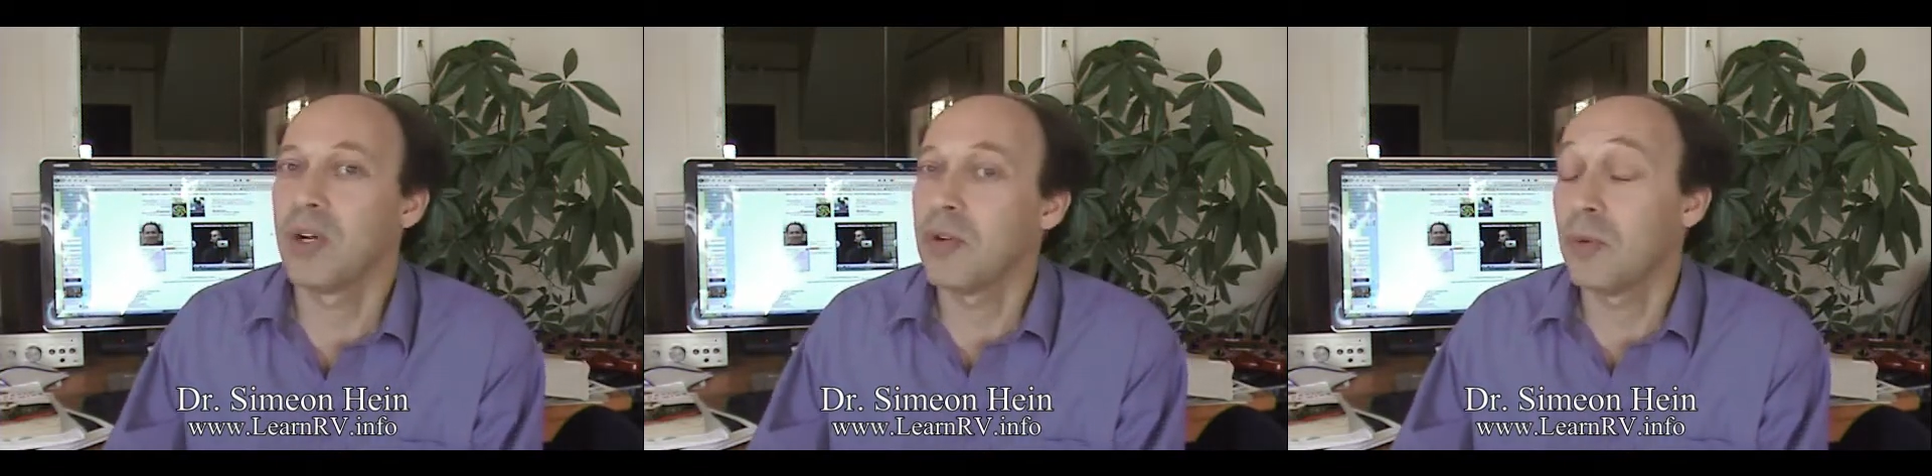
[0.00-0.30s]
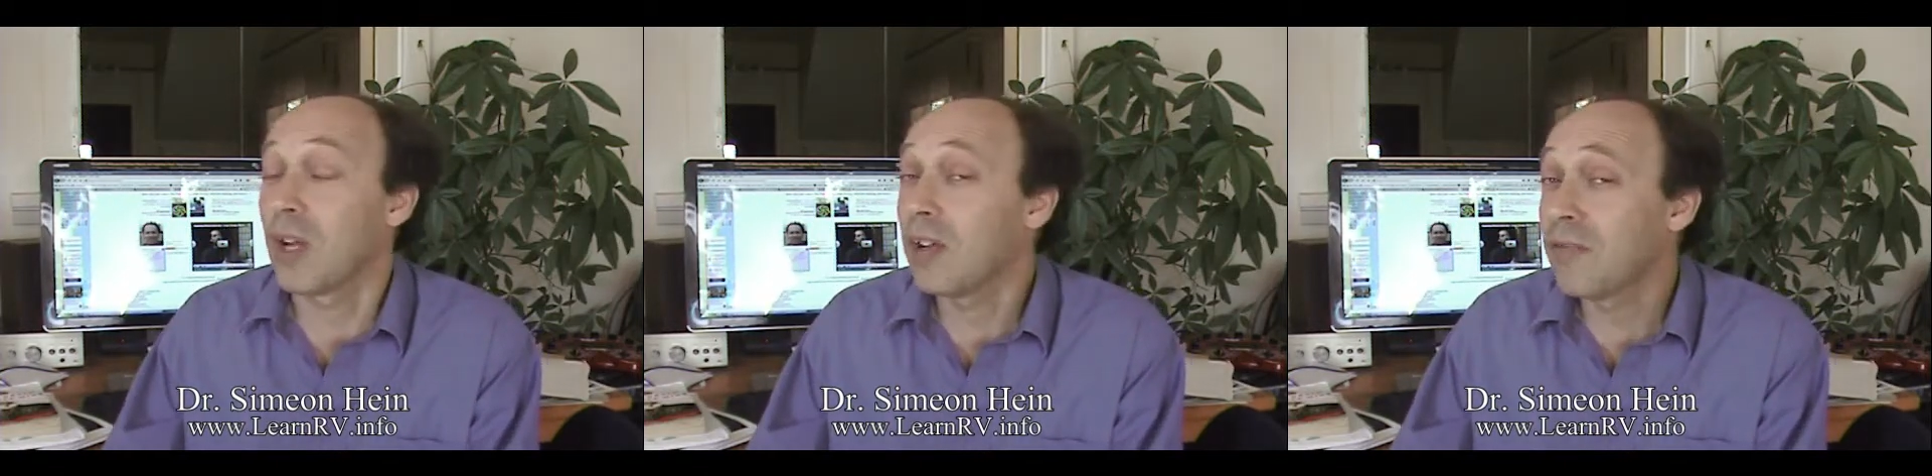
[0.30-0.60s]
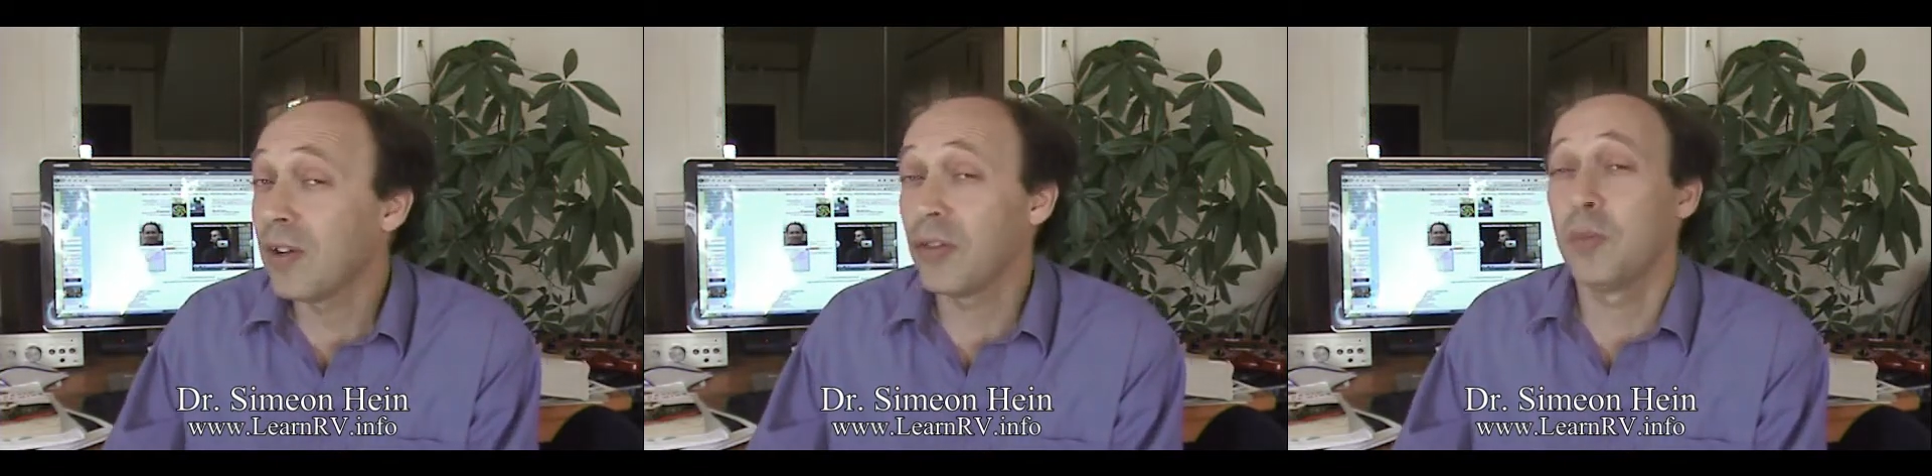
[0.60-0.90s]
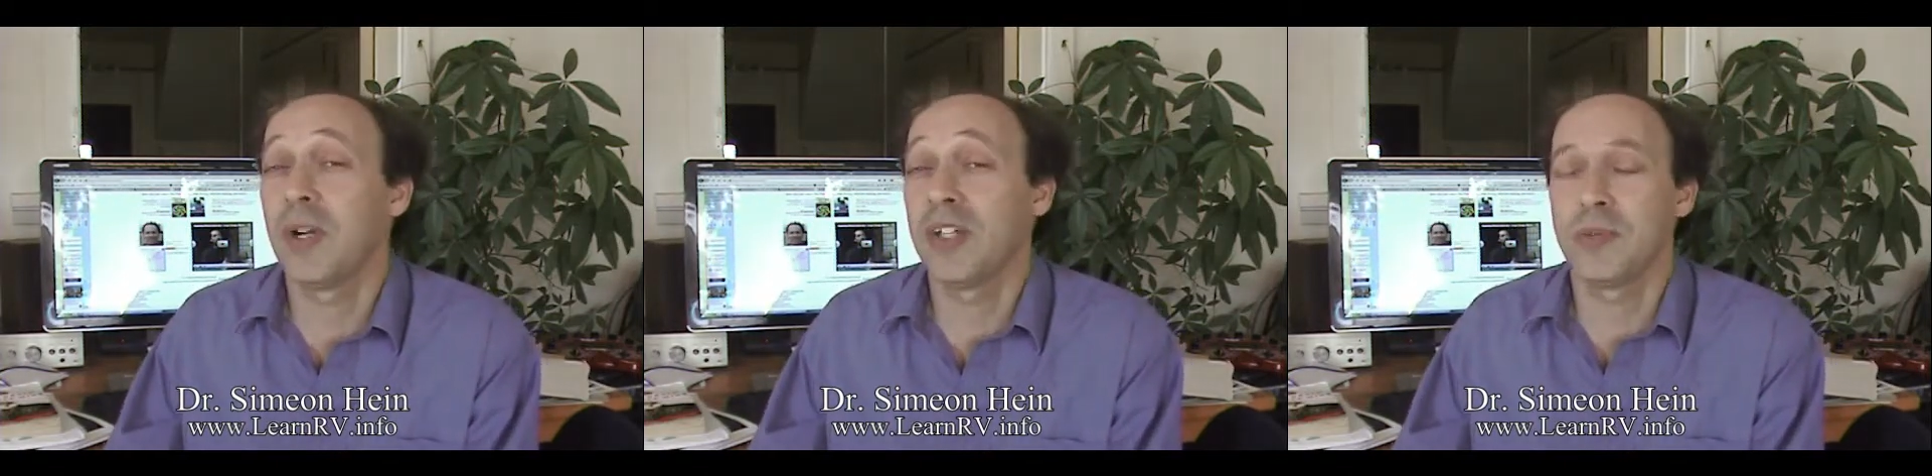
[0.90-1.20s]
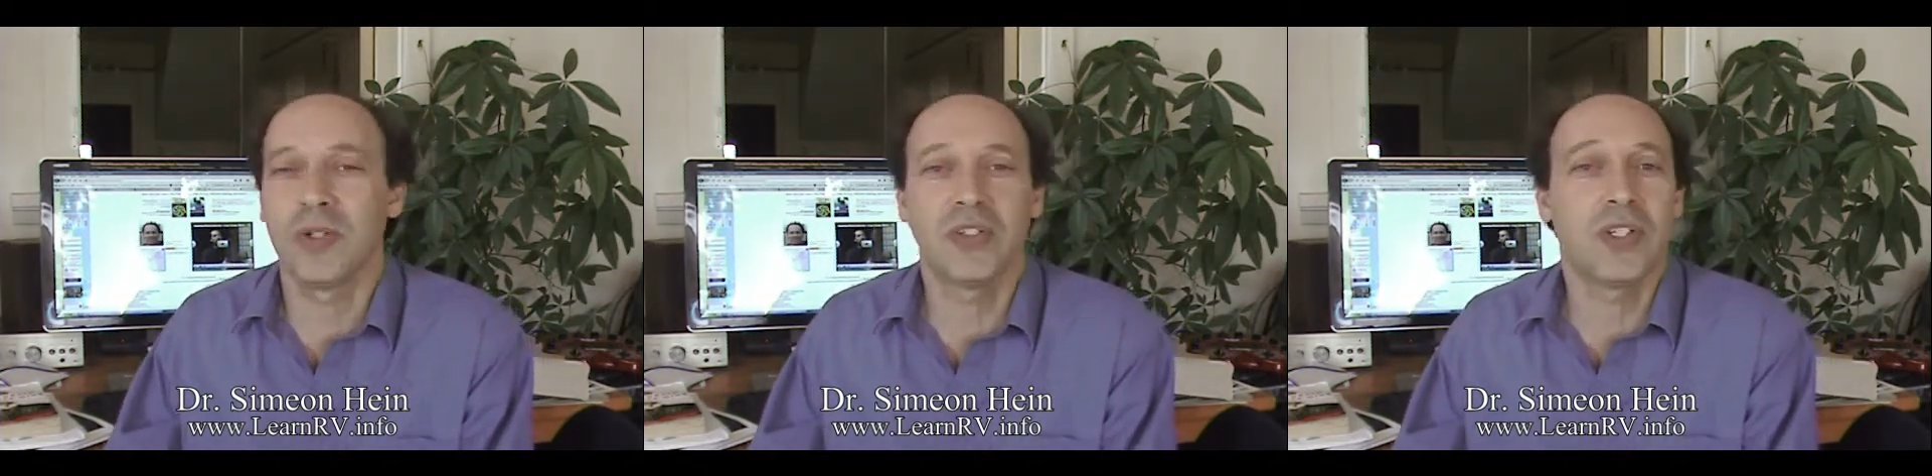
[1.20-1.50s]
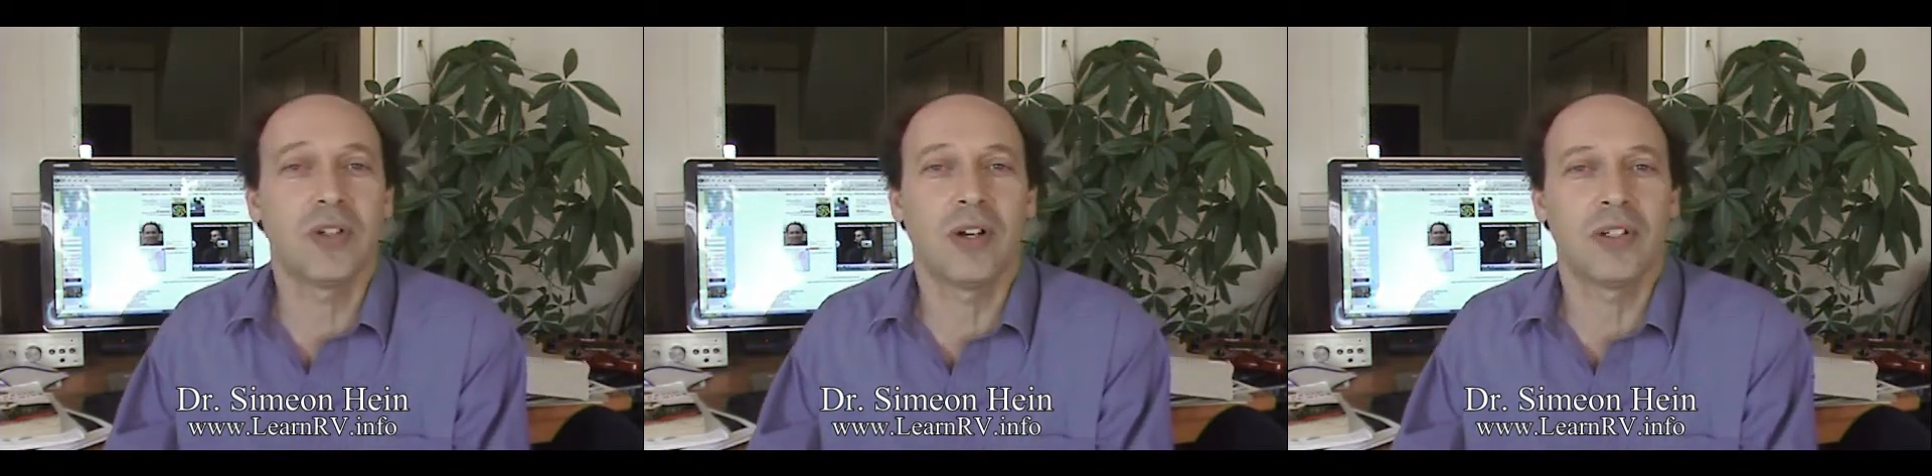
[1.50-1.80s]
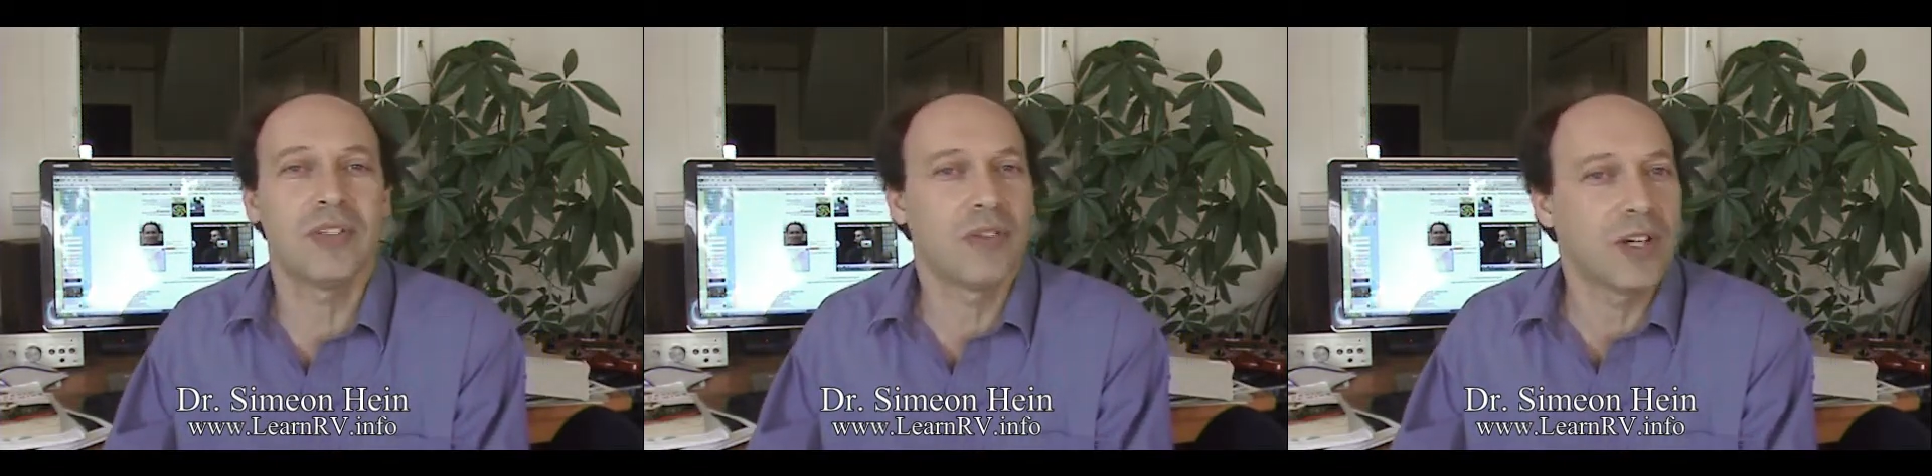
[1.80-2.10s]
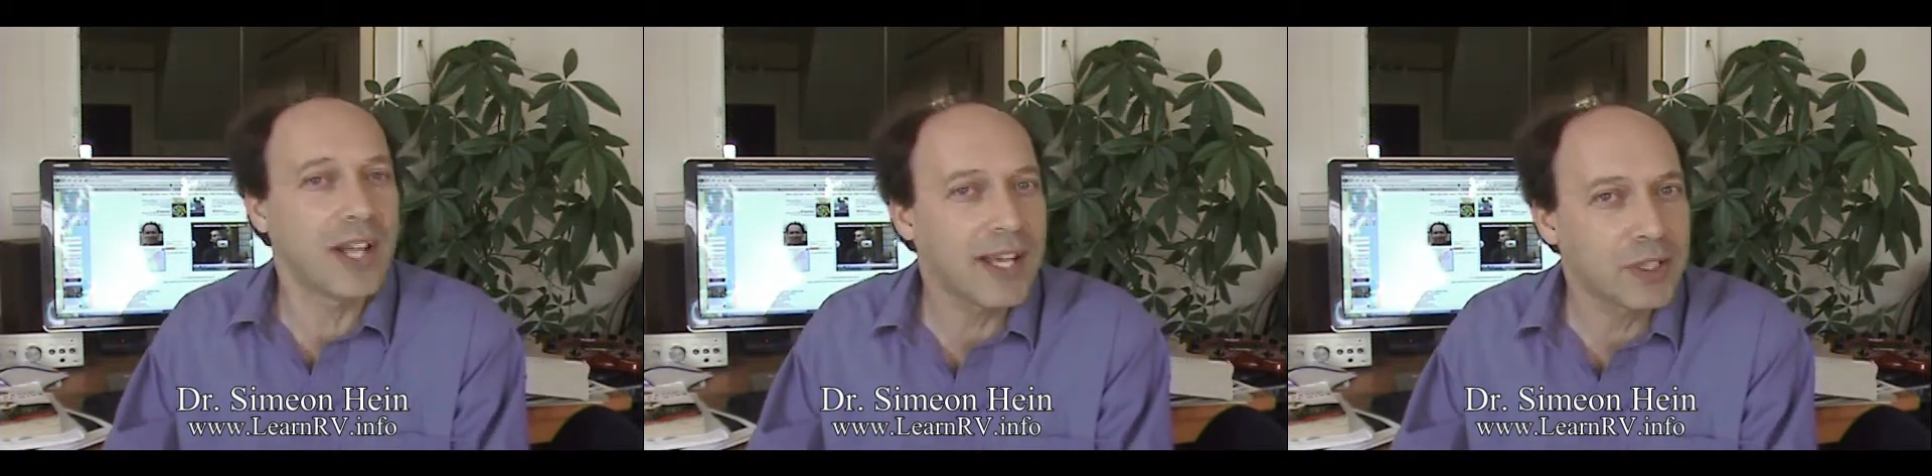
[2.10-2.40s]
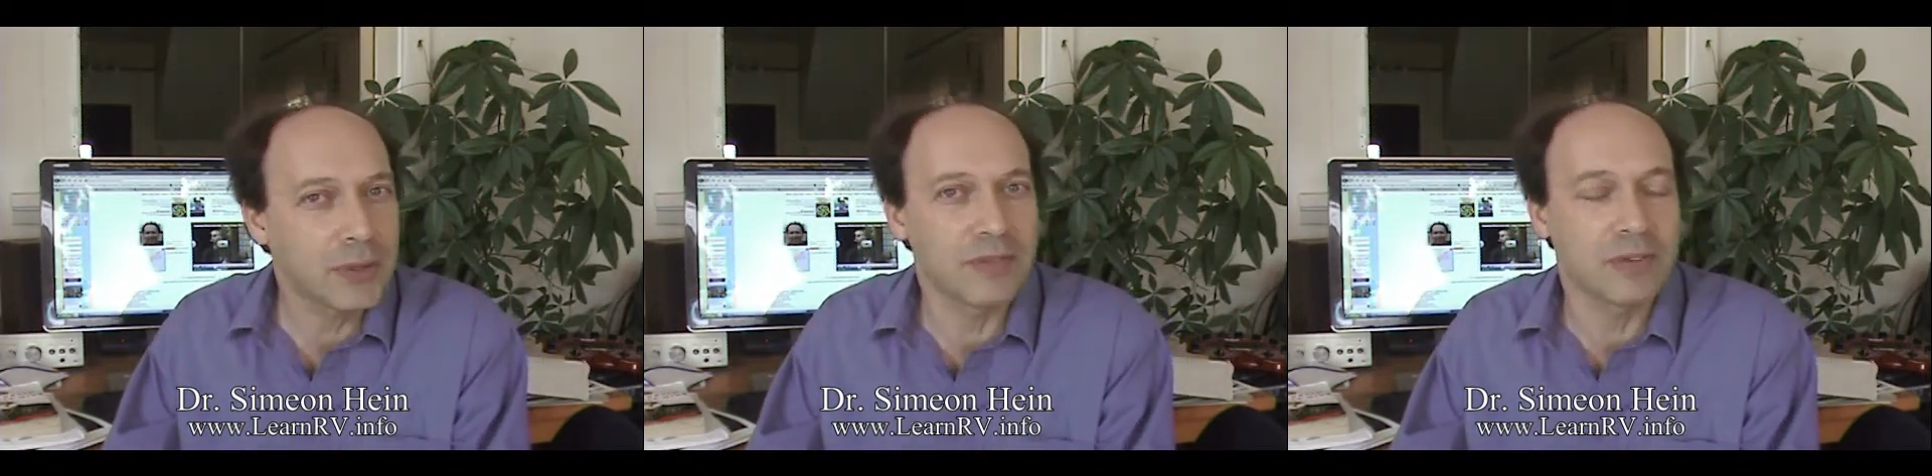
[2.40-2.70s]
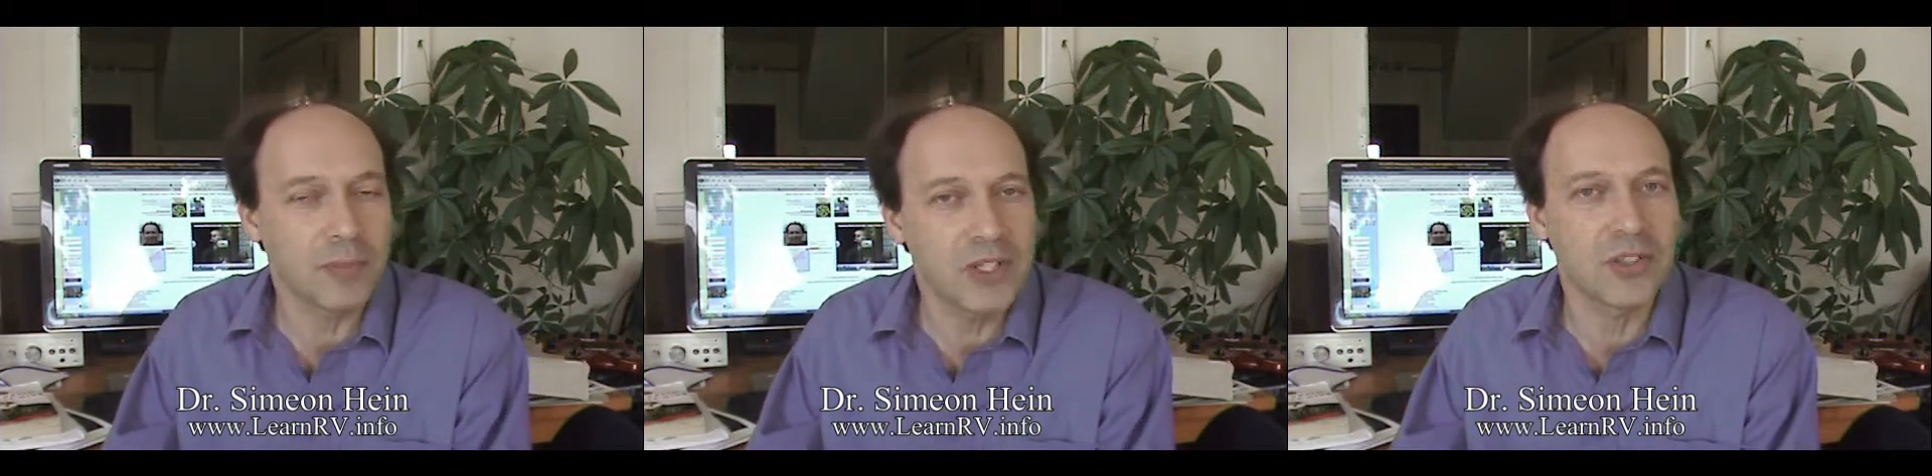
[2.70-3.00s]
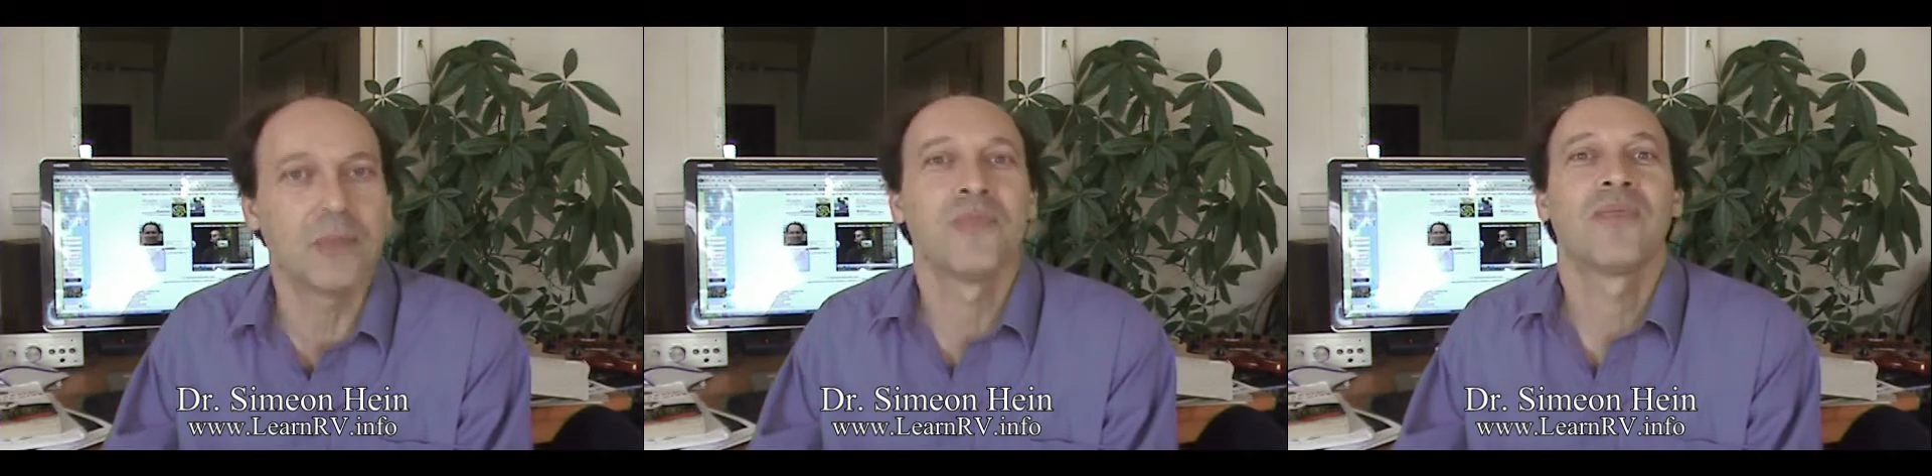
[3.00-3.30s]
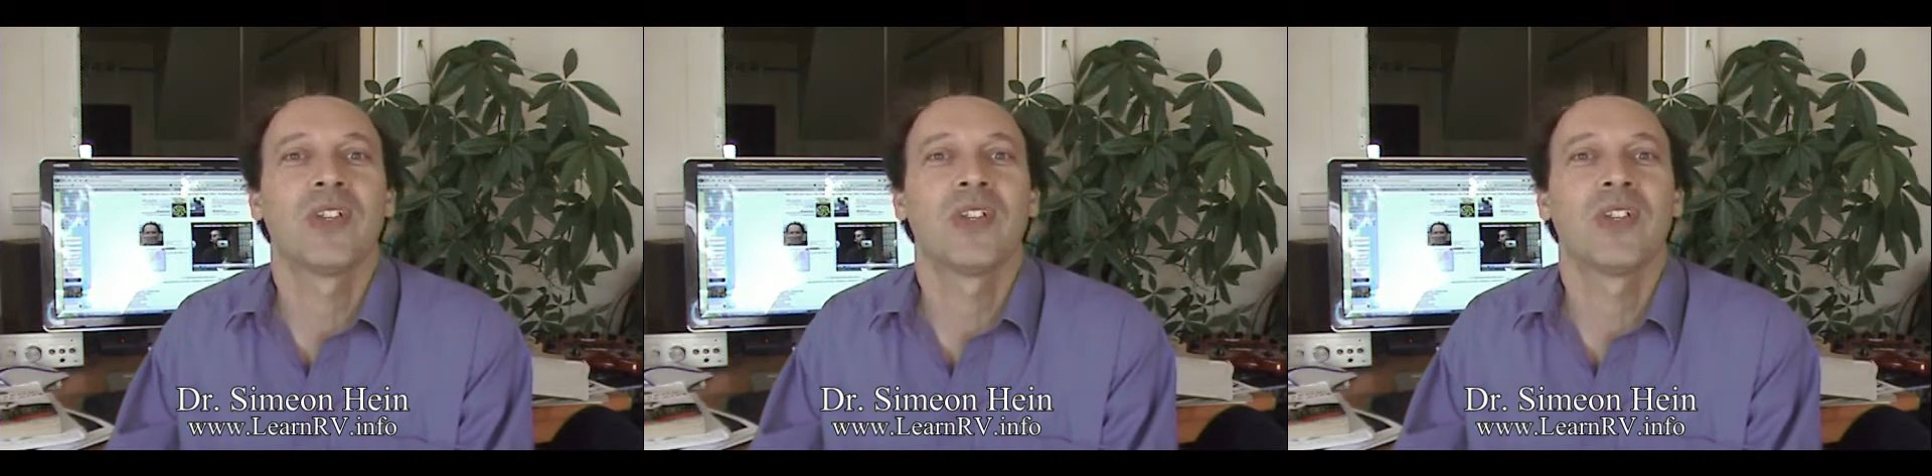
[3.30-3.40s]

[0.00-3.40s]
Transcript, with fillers: but what i've found through my experience is they talk it's very accurate information